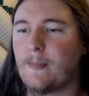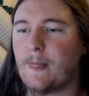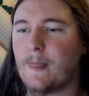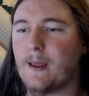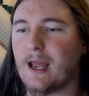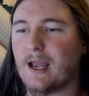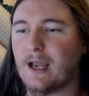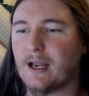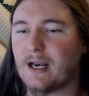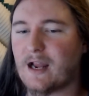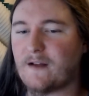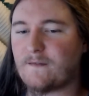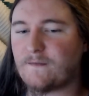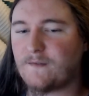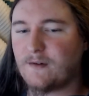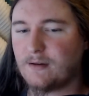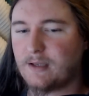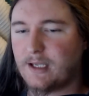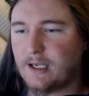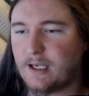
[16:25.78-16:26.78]
And I
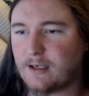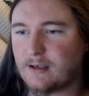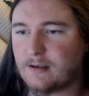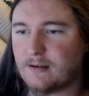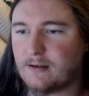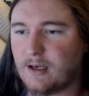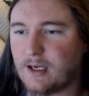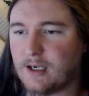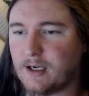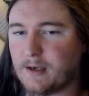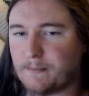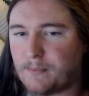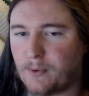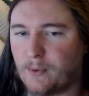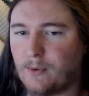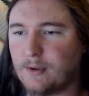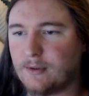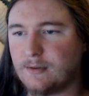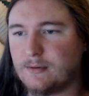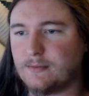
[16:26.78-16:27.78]
feel like an
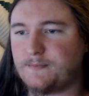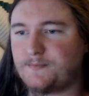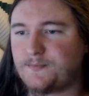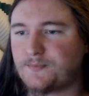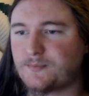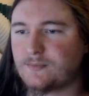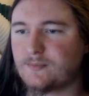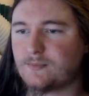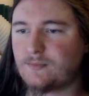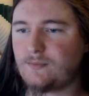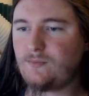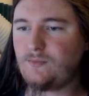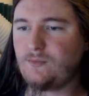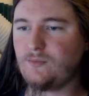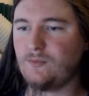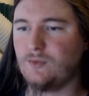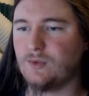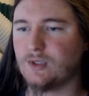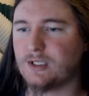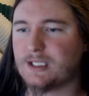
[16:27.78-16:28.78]
important
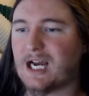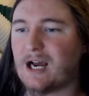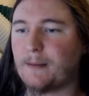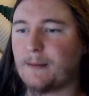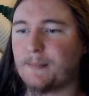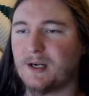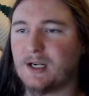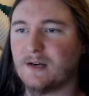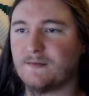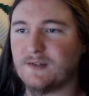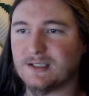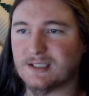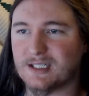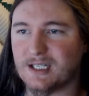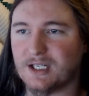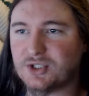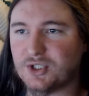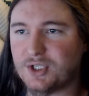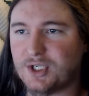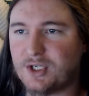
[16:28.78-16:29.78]
topic of
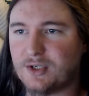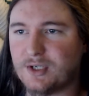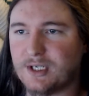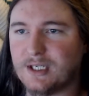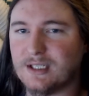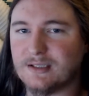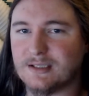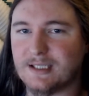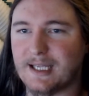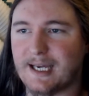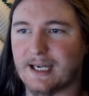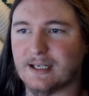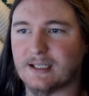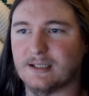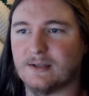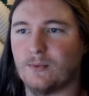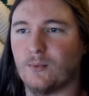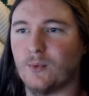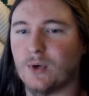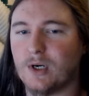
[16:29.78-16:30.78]
discussion here is that
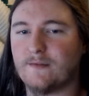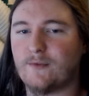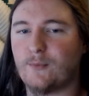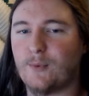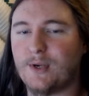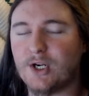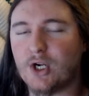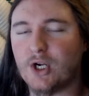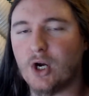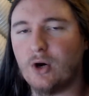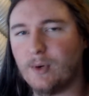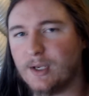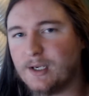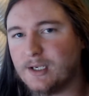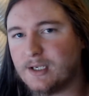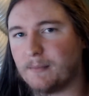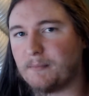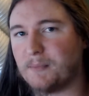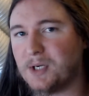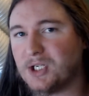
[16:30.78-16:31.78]
whenever we go into
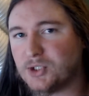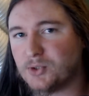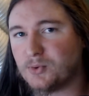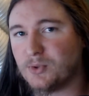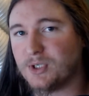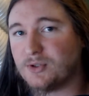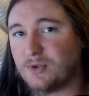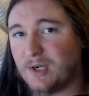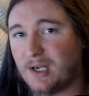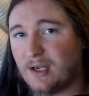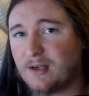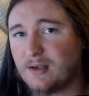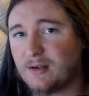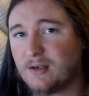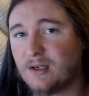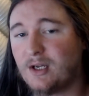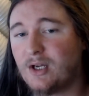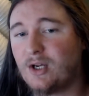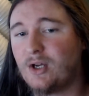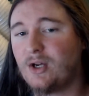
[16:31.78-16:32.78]
Metroid Dread,
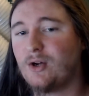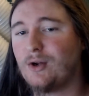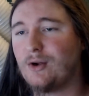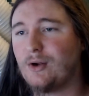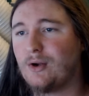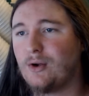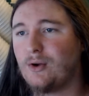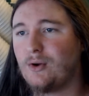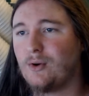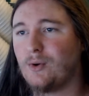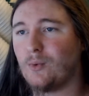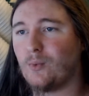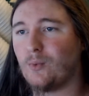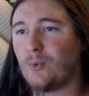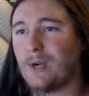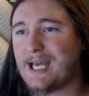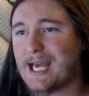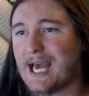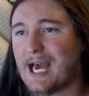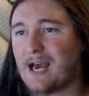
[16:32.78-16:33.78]

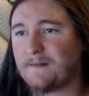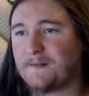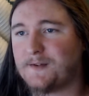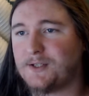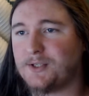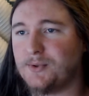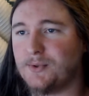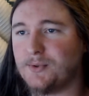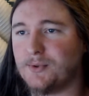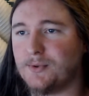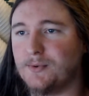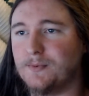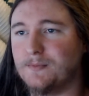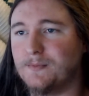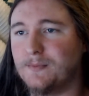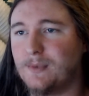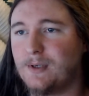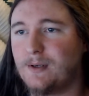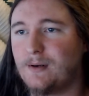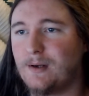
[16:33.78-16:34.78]
we have to
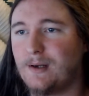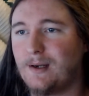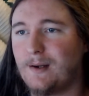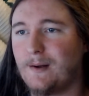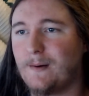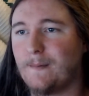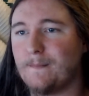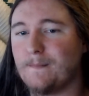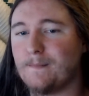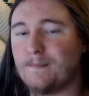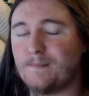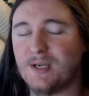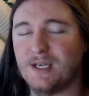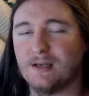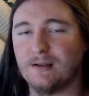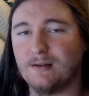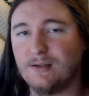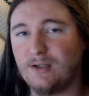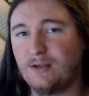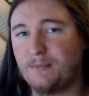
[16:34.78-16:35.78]
be a
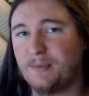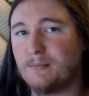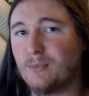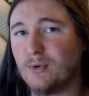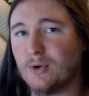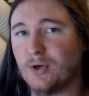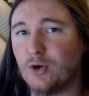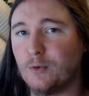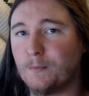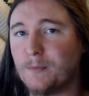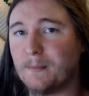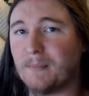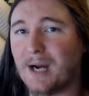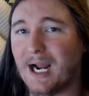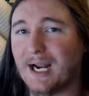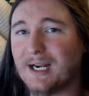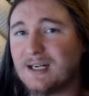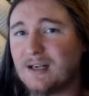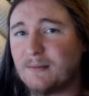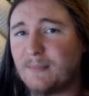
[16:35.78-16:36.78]
little bit more
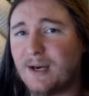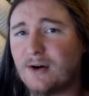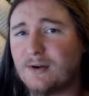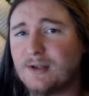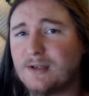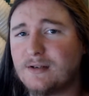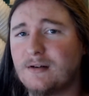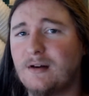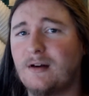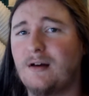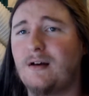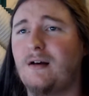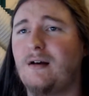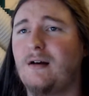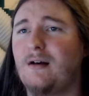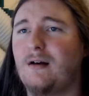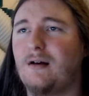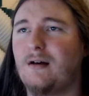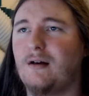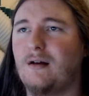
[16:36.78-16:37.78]
open-minded about it
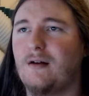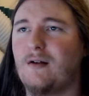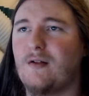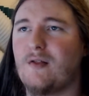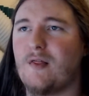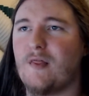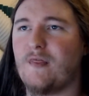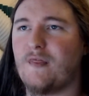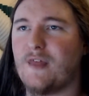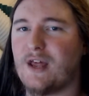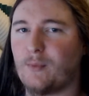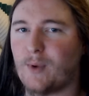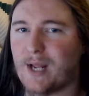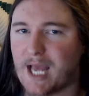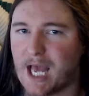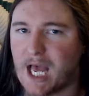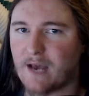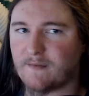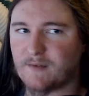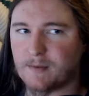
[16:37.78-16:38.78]
than we
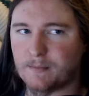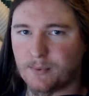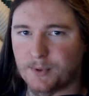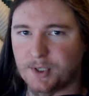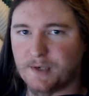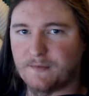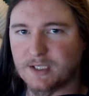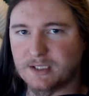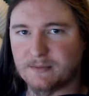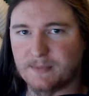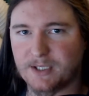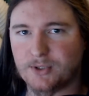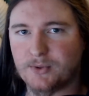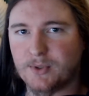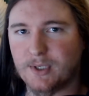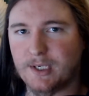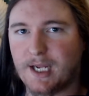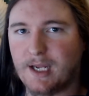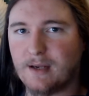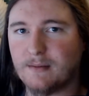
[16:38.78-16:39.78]
have in previous
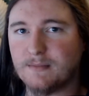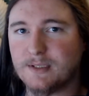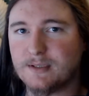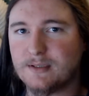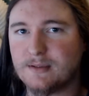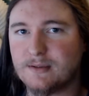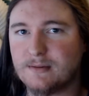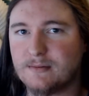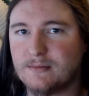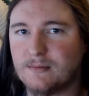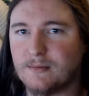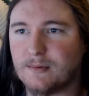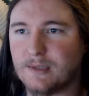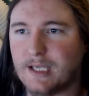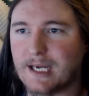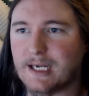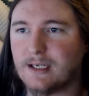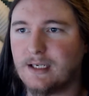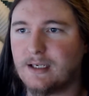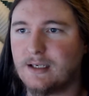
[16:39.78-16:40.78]
Metroid games.
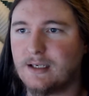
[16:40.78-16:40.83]
Like,